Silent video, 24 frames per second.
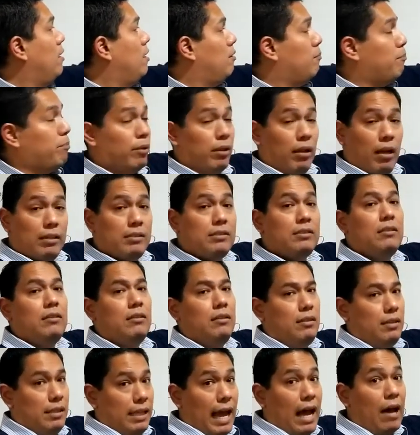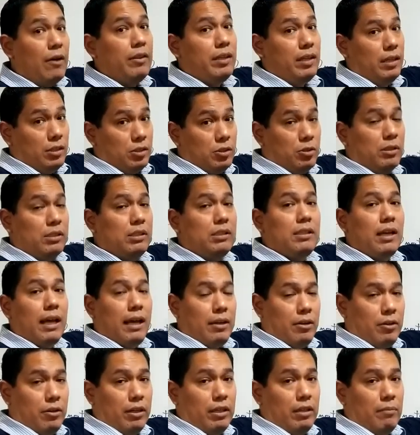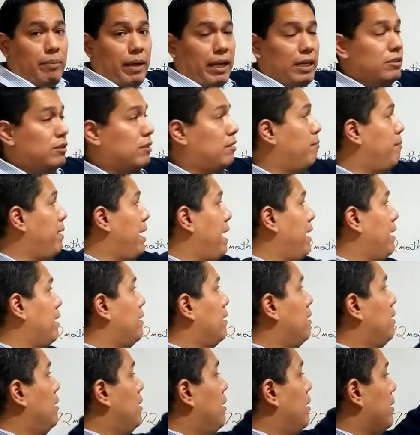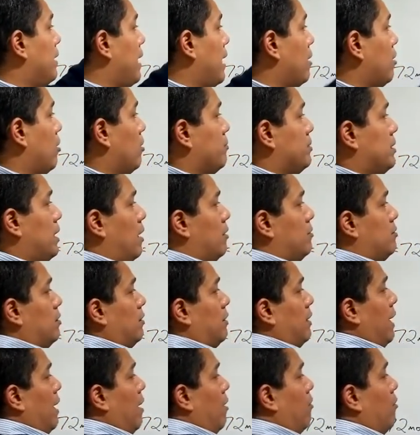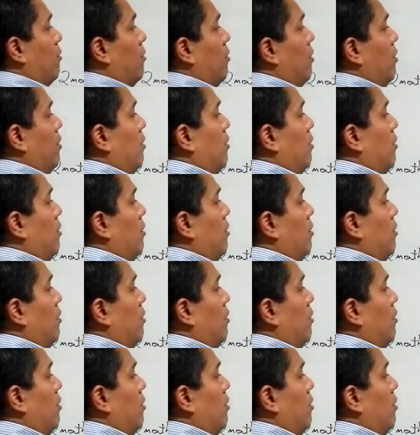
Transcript: Plus now the interest that you're gonna pay to the bank, that comes out to now